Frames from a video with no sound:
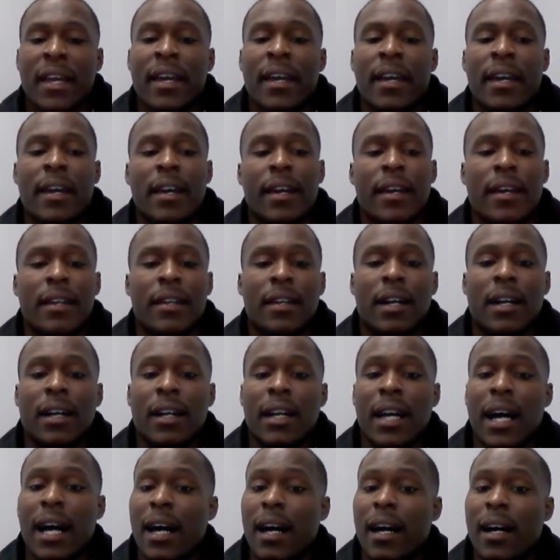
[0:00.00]
And a
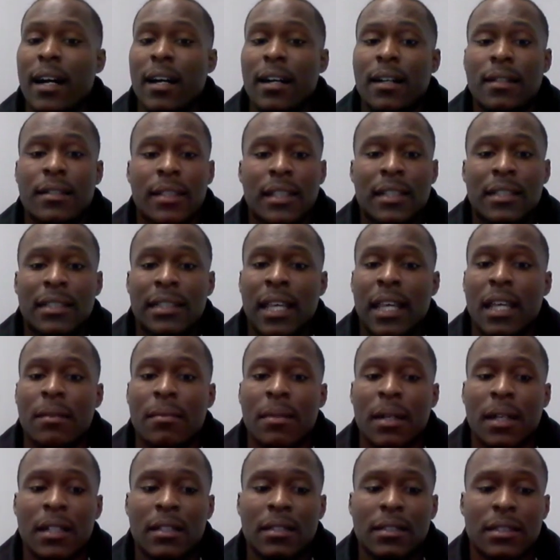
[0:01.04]
guy, his name,
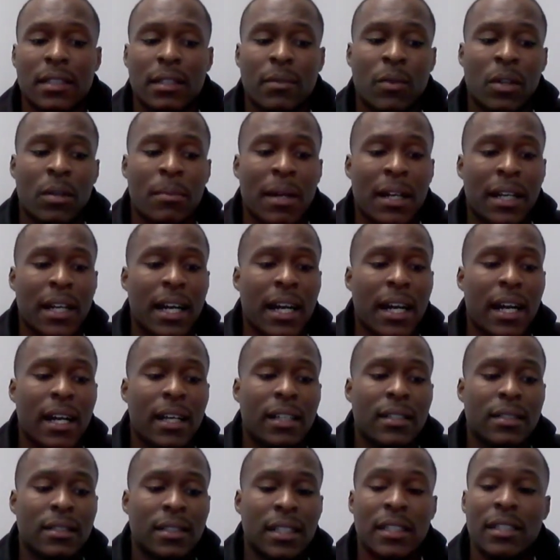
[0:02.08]
uh, one of my
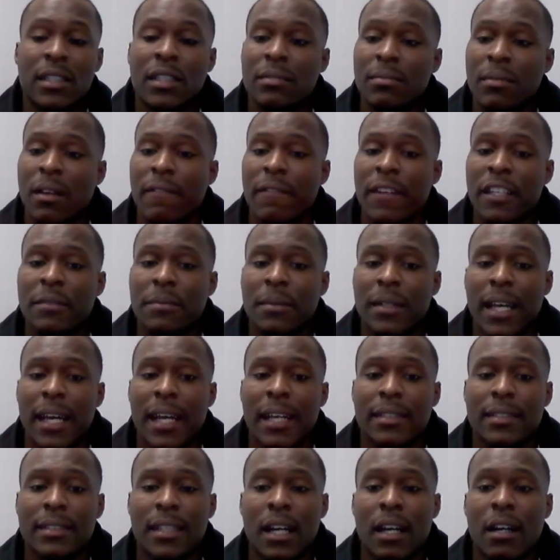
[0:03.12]
guys, he does my Facebook
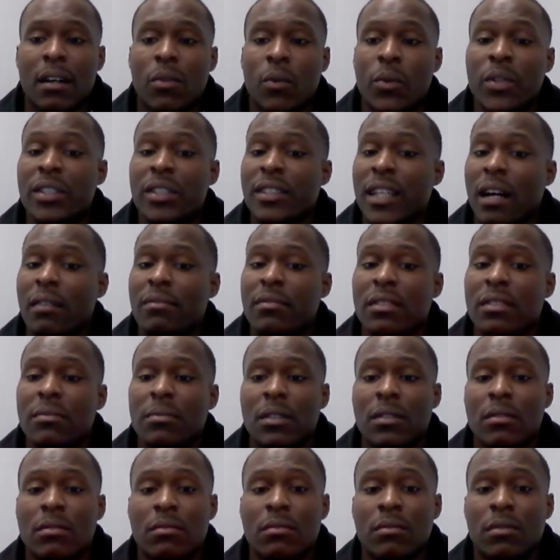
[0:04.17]
ads now. Reached out to
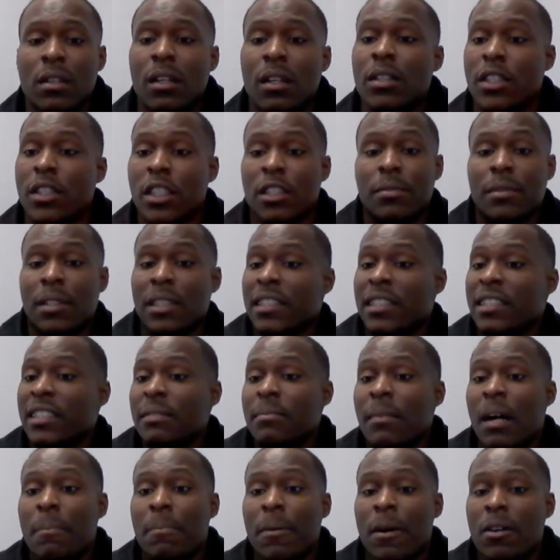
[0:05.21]
me just because he see
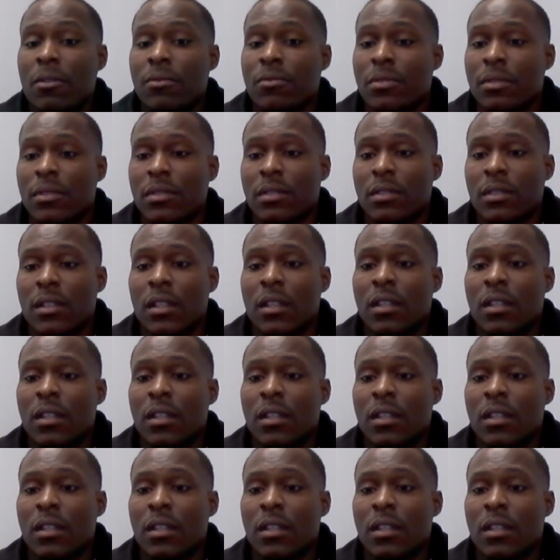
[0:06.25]
my post.